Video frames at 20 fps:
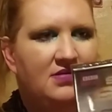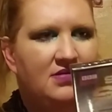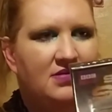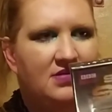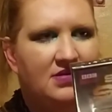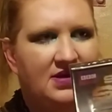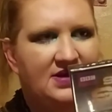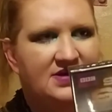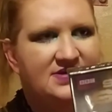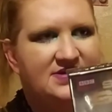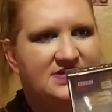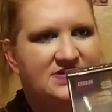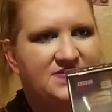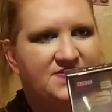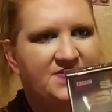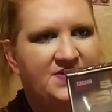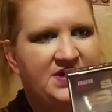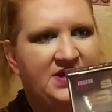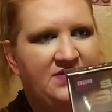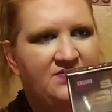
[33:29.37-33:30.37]
That's just
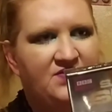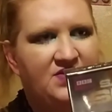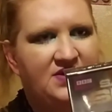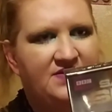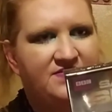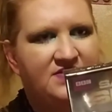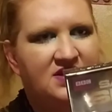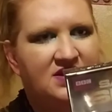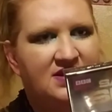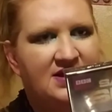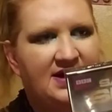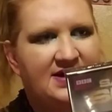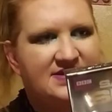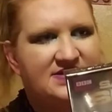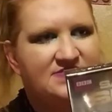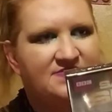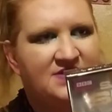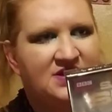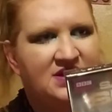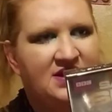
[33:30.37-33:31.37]
funny. What if the
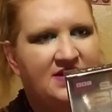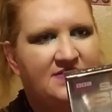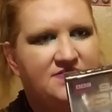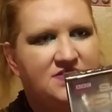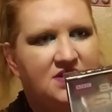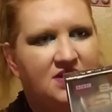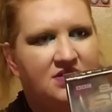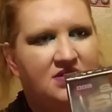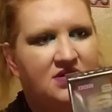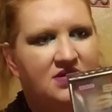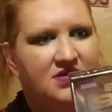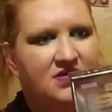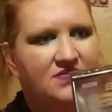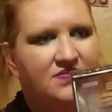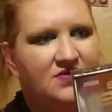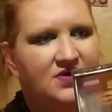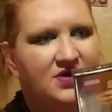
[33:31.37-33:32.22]
last men left on Earth were